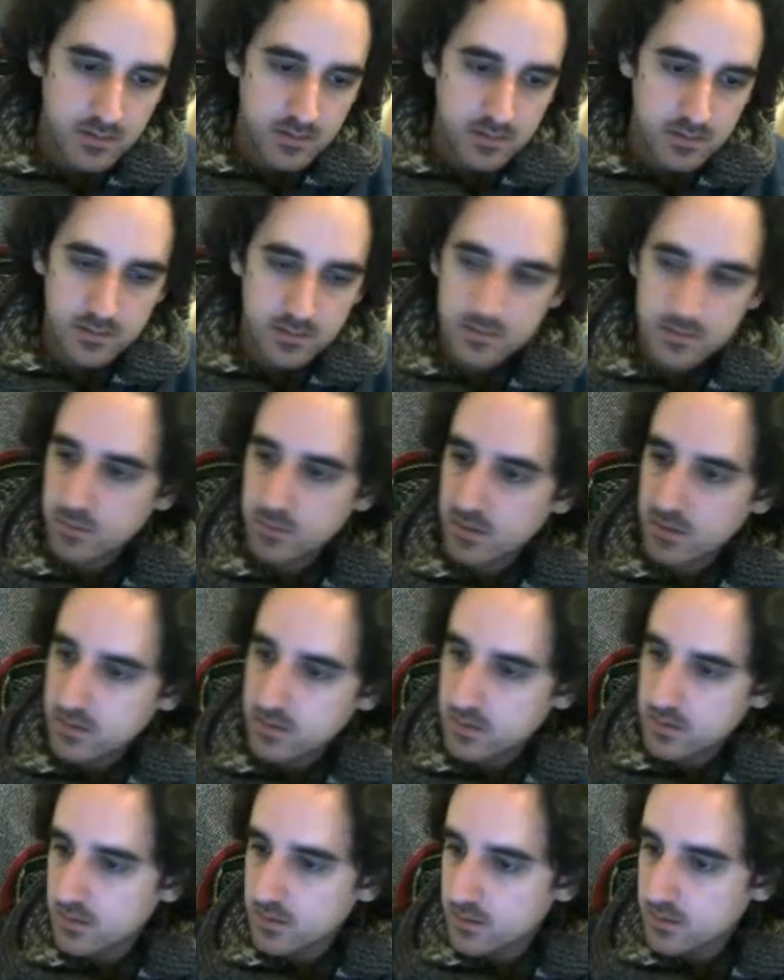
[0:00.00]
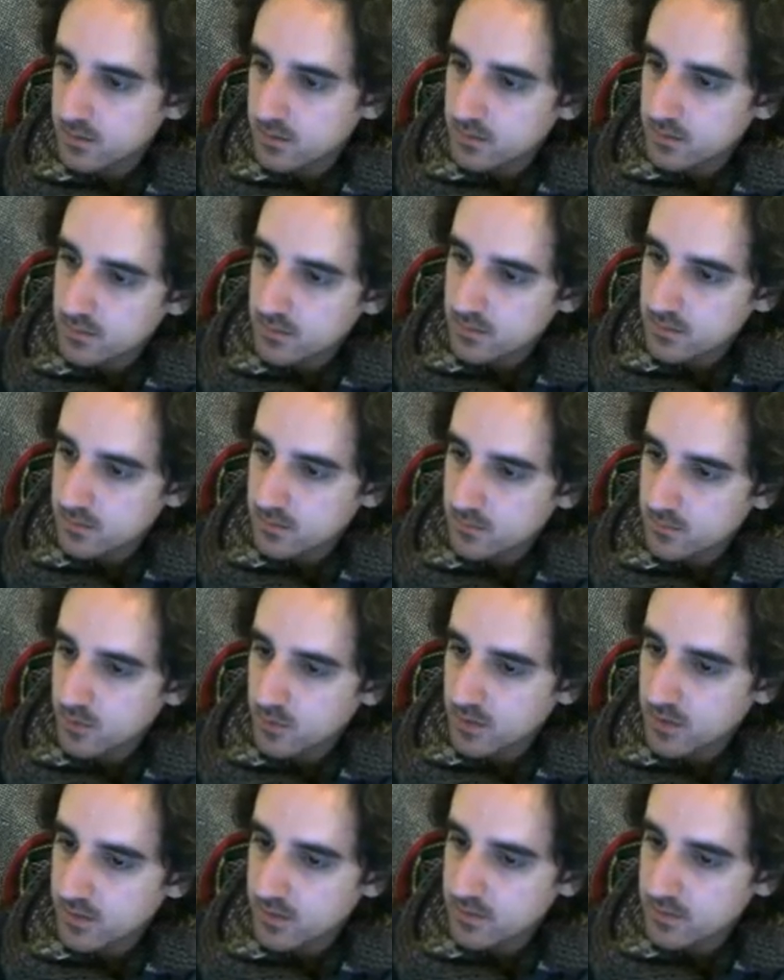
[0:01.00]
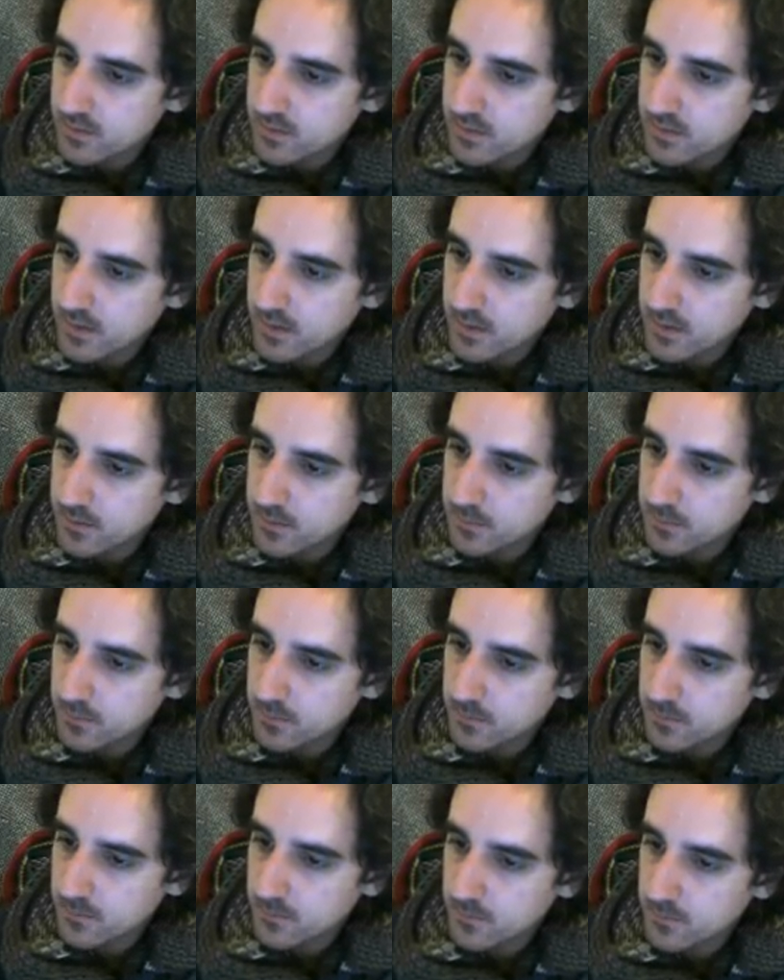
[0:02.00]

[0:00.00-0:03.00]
let's do this one last time.